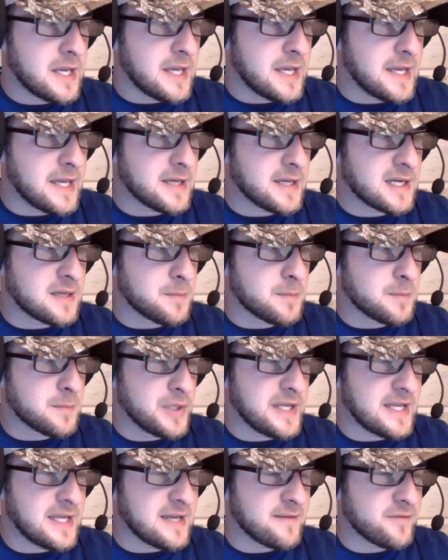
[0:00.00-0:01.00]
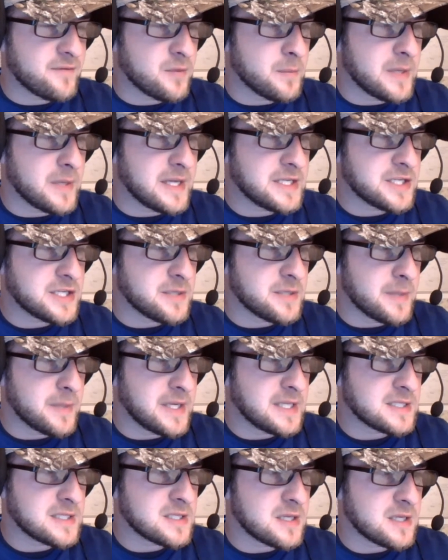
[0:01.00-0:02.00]
incomplete information
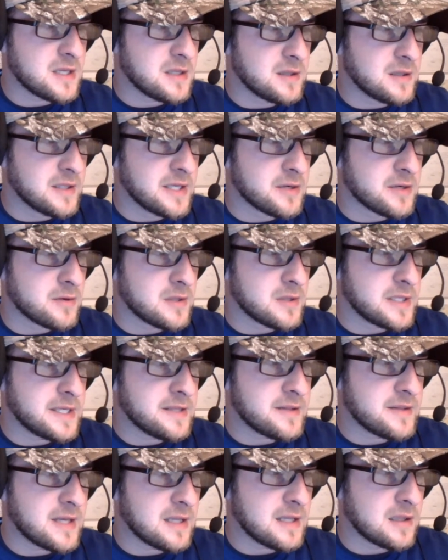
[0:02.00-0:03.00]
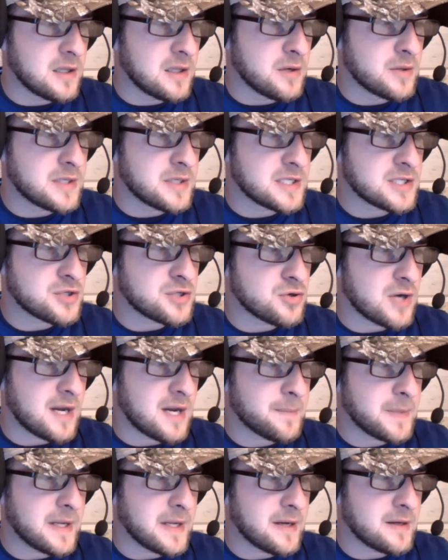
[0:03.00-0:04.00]
means literally that locus
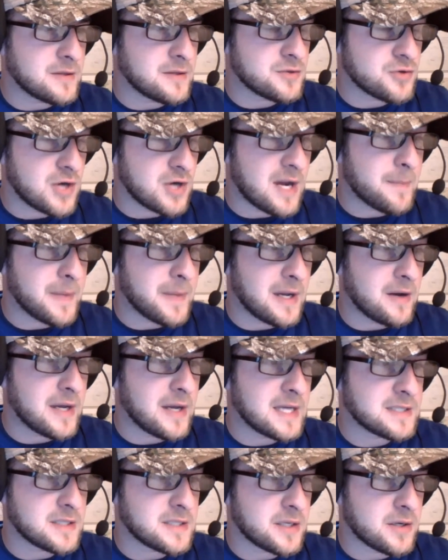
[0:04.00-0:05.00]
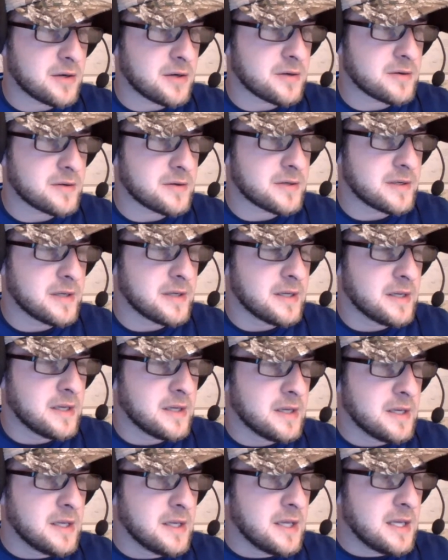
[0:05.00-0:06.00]
dropout has occurred.
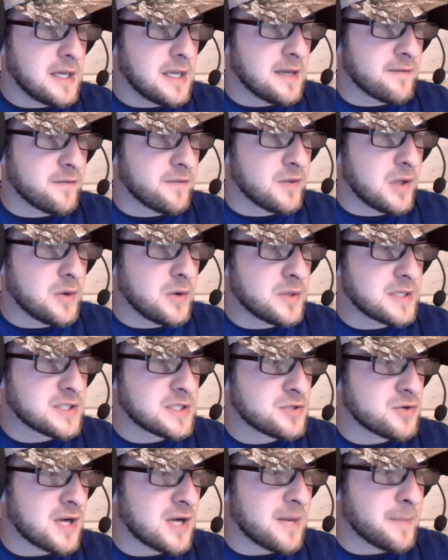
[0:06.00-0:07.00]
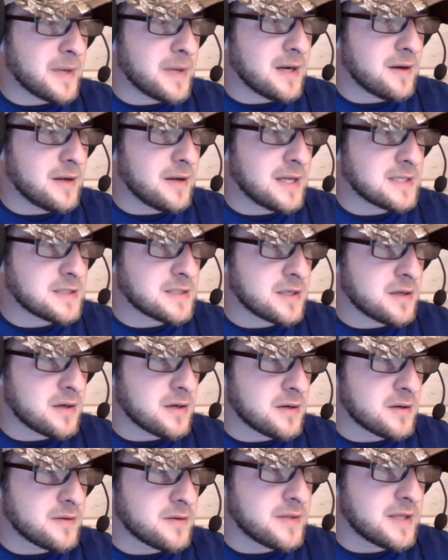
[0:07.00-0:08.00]
If locus dropout has
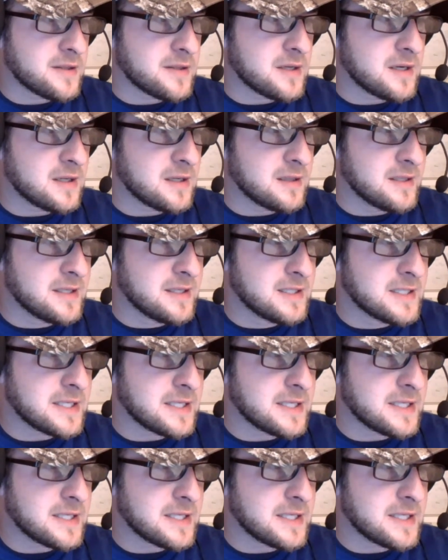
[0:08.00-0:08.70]
occurred, then the allelic